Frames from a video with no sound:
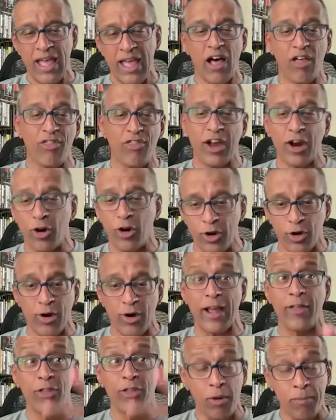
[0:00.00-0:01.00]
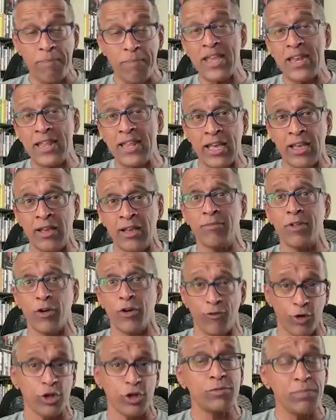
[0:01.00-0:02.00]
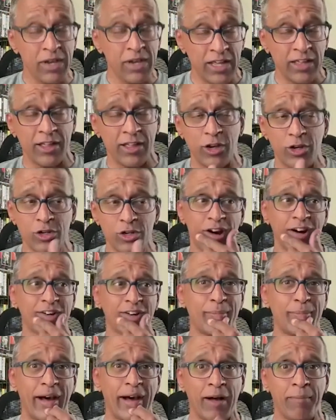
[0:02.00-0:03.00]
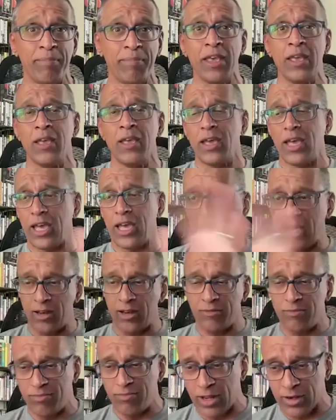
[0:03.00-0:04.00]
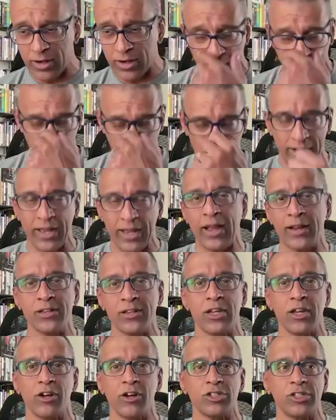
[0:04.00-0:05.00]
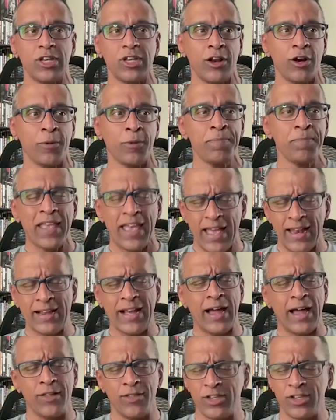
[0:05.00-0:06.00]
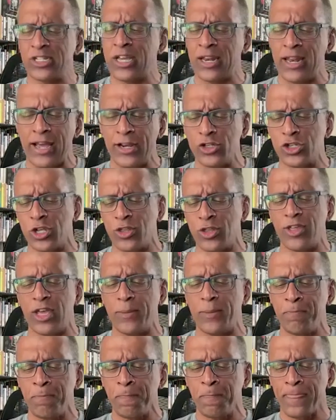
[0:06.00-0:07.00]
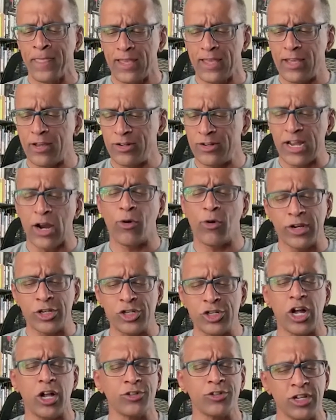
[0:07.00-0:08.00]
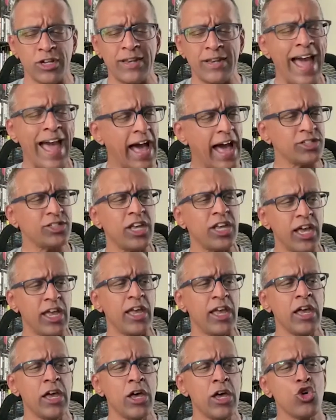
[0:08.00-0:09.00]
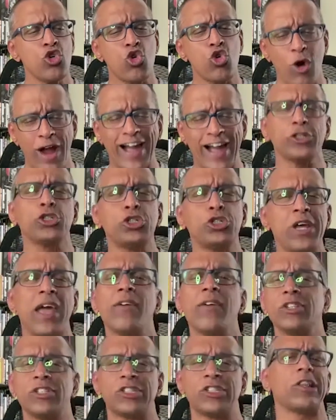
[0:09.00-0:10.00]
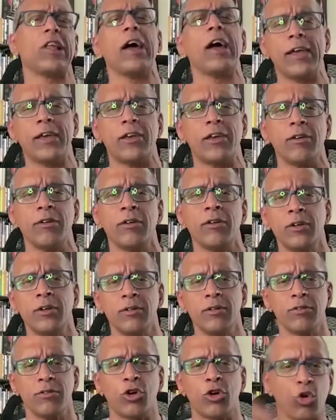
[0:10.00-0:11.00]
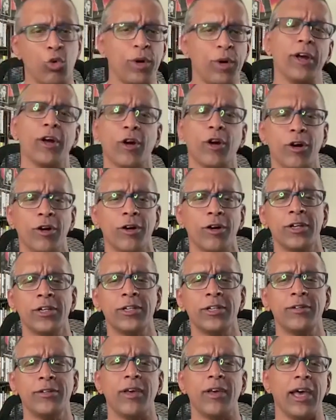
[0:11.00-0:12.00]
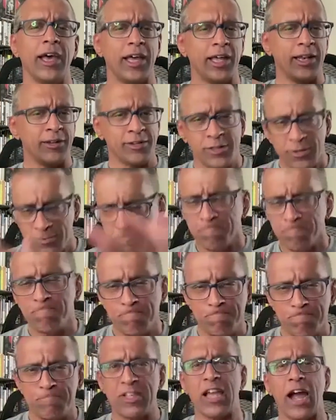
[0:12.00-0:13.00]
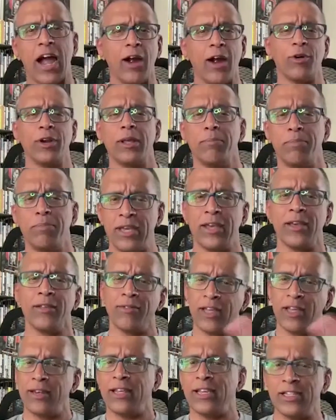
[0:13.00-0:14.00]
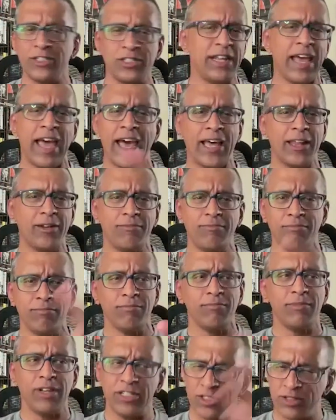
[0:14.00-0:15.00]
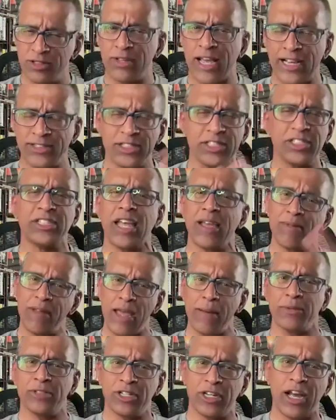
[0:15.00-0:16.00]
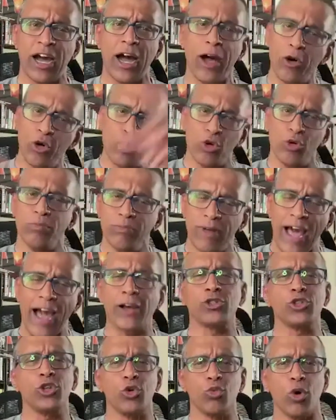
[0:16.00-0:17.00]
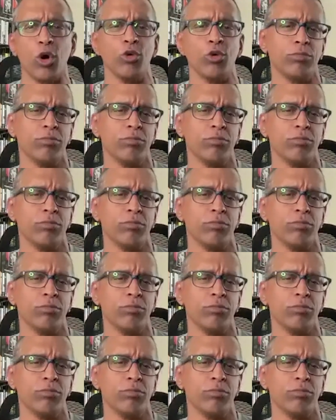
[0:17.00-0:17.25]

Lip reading: they're at their meeting, their first meeting that you talked about, and then kind of reconnecting years later, and kind of this connection that Derek Shelton has a Crash Davis like career, and the irony being that his dad has the same name as the guy who actually wrote